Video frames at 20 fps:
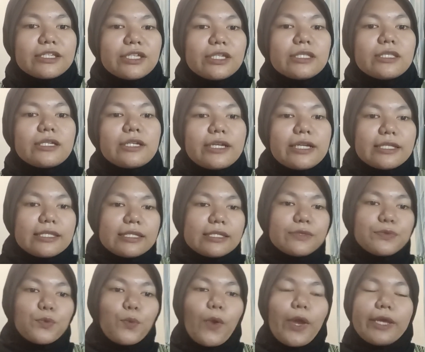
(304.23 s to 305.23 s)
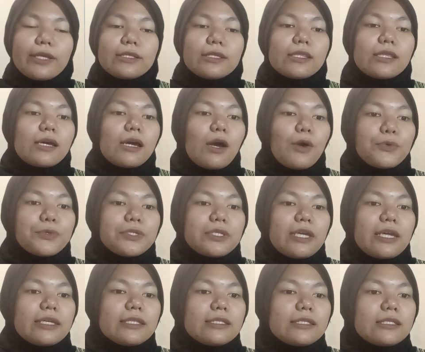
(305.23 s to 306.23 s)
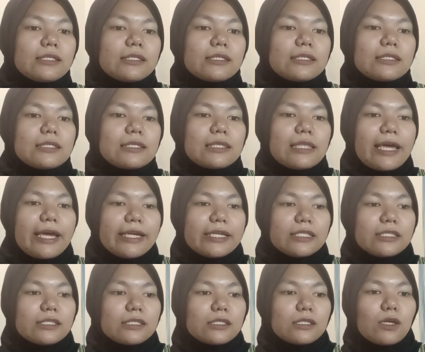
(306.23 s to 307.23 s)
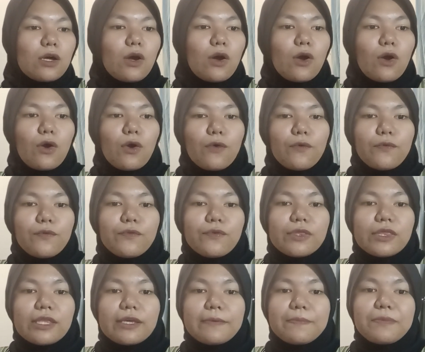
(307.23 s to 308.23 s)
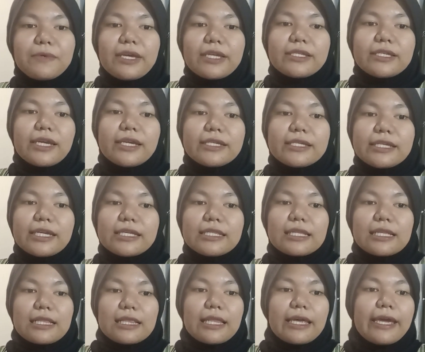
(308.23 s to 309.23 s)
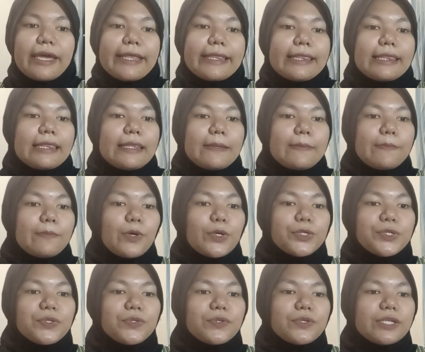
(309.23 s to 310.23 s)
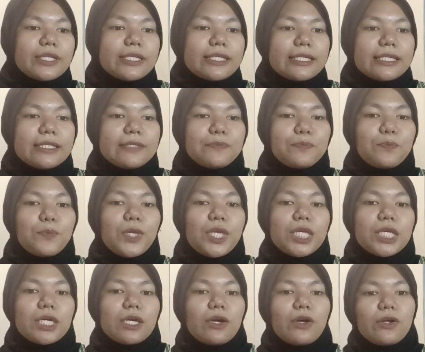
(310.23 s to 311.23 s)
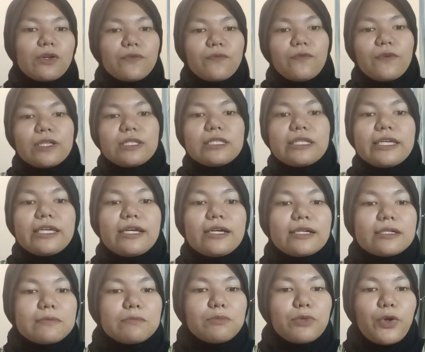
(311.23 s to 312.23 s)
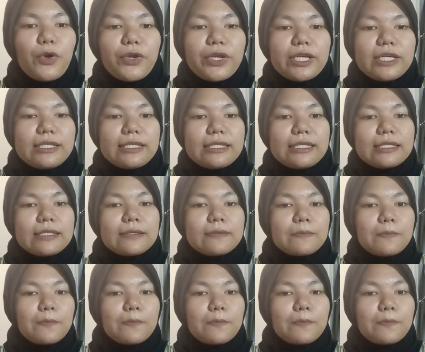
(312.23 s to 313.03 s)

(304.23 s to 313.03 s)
generated when the outside line of the PHI channel and the most recent peak or valley are broken.